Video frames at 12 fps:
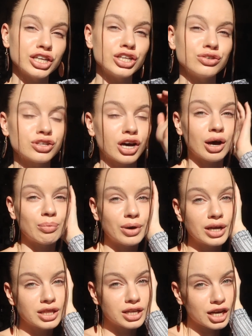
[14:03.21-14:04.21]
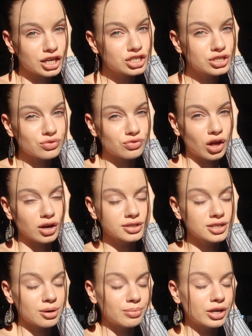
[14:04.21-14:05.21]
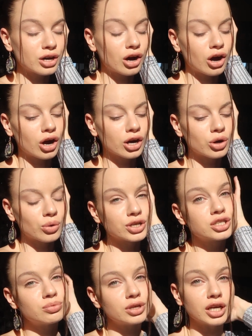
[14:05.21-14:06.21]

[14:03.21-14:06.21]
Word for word: in Utah, but the next vlogs coming are going to